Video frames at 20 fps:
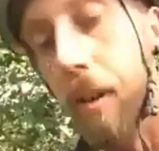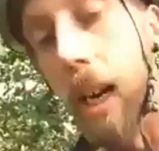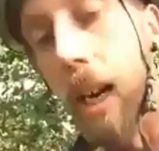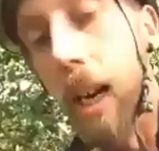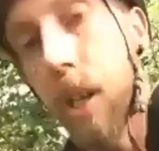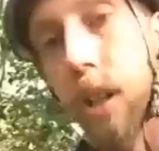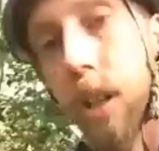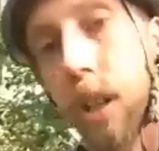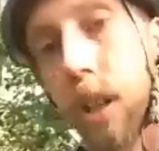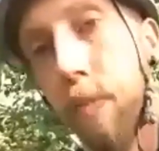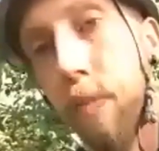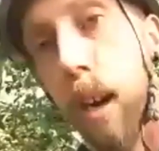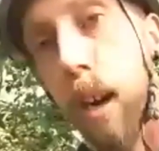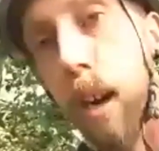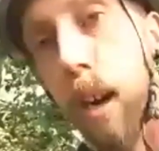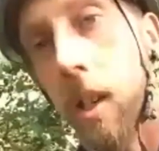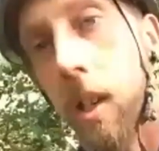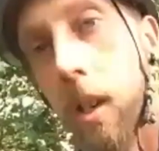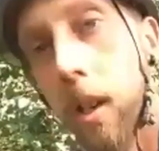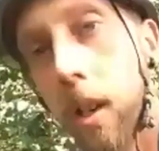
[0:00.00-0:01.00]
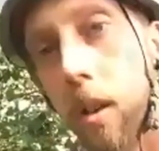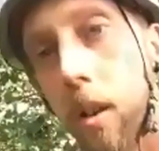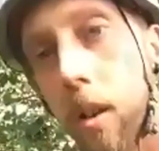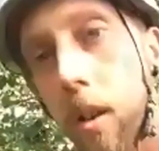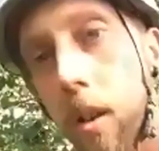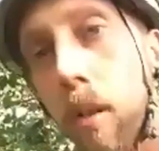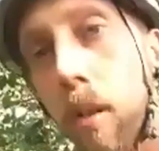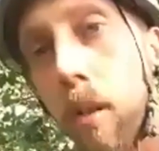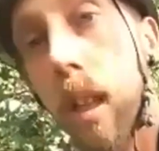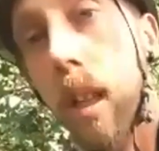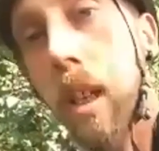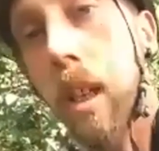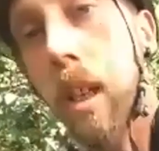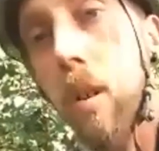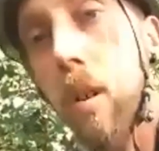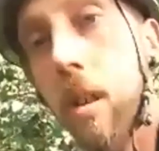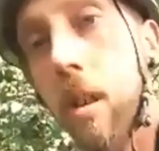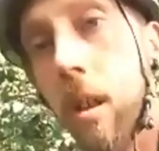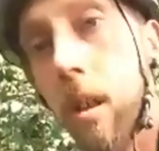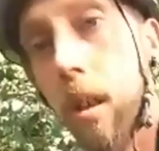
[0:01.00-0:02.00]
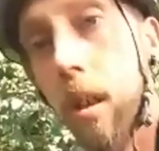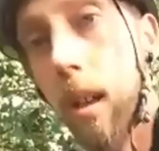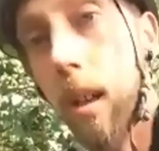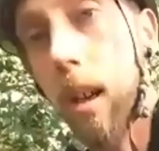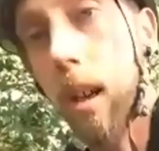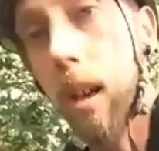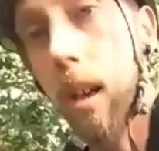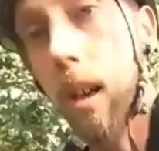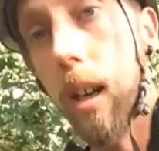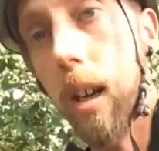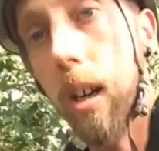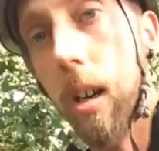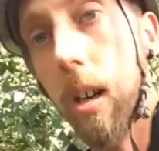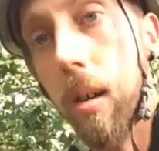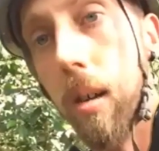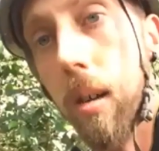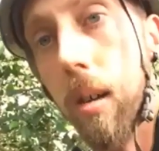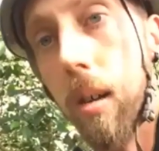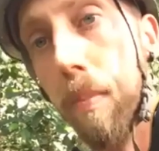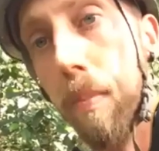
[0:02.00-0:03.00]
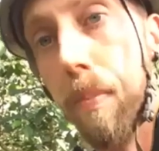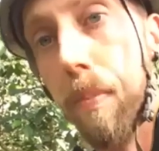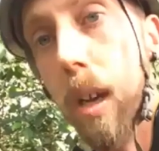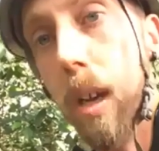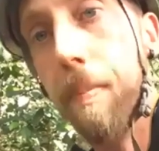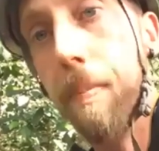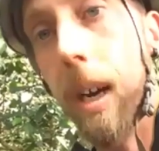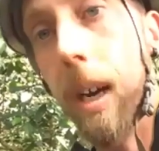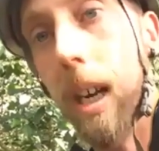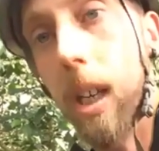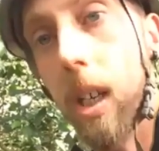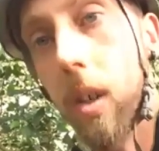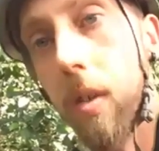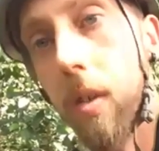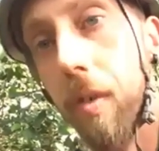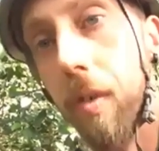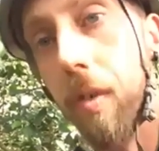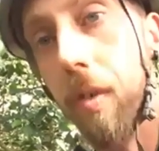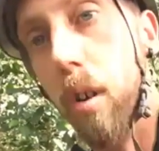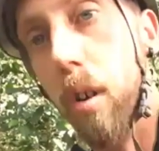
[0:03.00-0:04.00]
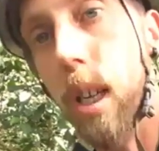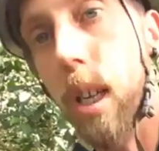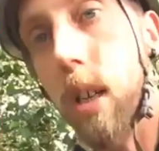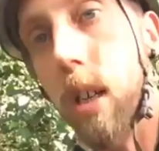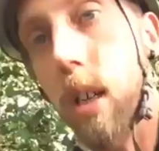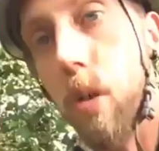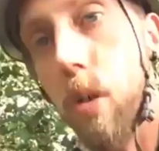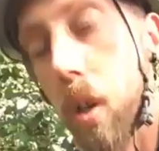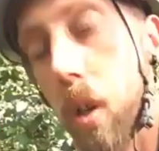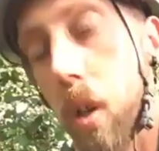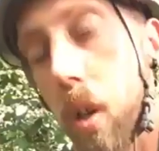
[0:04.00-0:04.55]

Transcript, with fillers: actually, predators are a really good um, impacts for an ecosystem.